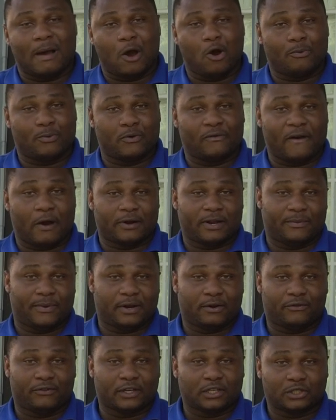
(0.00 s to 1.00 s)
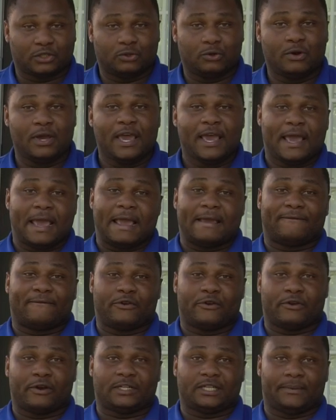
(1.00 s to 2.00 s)
I hope you found it beneficial if
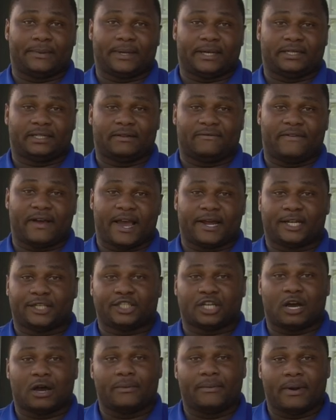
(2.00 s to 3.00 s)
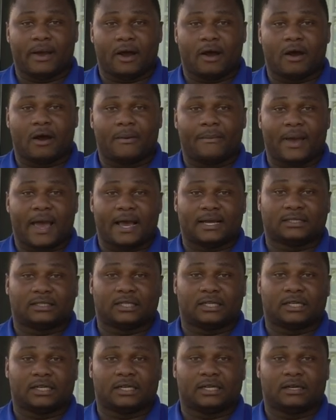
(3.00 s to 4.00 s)
you're attempting to find a job um, as
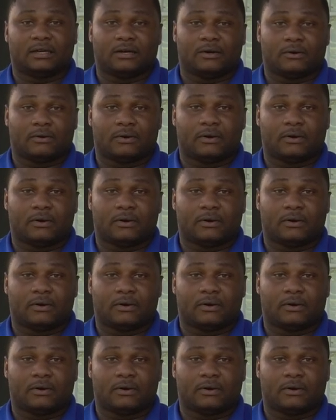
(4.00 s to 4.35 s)
a